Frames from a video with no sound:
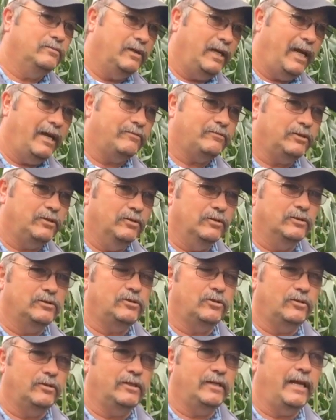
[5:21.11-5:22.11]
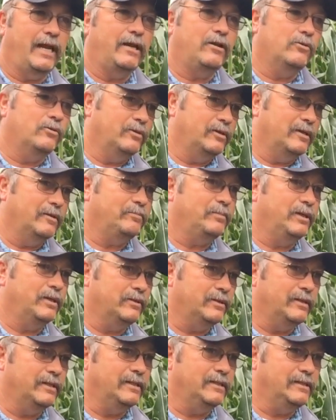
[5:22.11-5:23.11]
We have to go a shorter day corn up
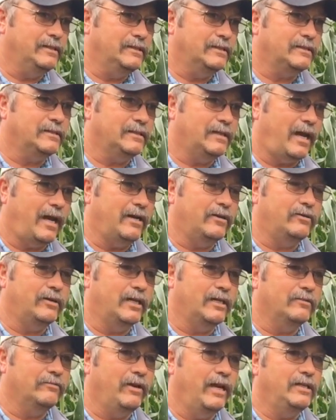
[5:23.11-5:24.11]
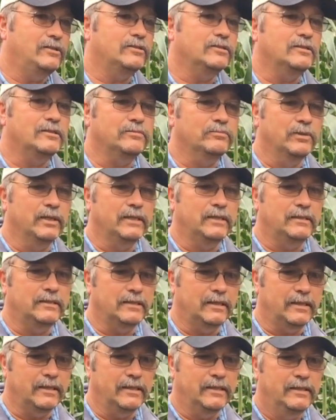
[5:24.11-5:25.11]
here in these higher elevations,
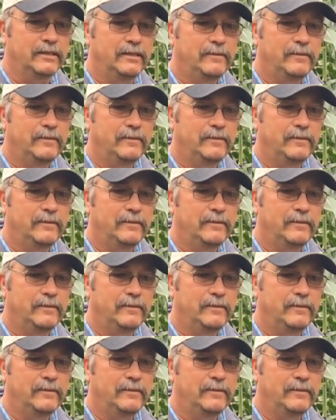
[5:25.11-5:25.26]
but